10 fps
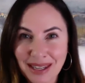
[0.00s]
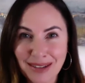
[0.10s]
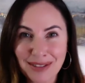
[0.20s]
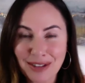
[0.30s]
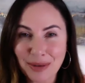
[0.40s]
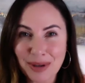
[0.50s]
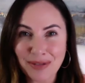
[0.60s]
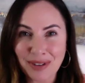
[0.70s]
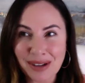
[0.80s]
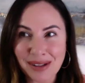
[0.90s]
Even if we
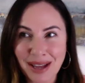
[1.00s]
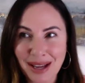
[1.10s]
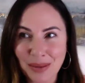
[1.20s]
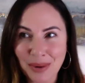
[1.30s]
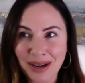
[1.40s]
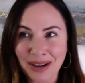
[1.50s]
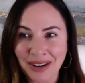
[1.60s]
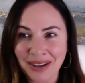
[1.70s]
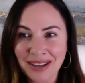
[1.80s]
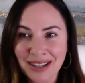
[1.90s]
feel like we
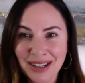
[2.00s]
are,